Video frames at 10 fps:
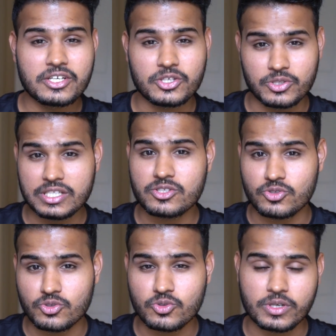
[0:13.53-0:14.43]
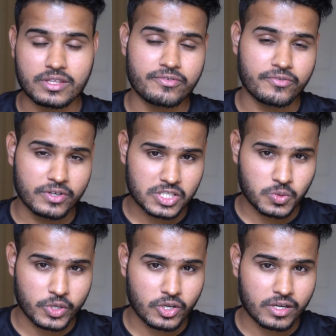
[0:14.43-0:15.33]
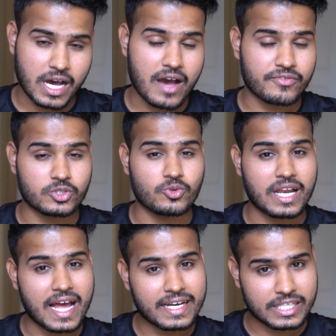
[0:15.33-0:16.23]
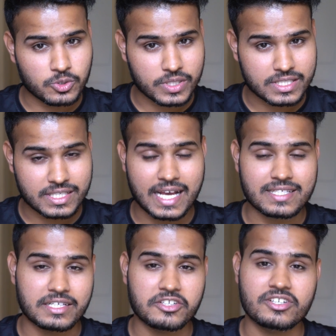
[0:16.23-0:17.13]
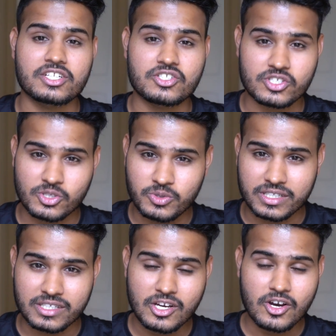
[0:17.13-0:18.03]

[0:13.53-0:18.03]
you need to do in the first week after you land in USA as an international student,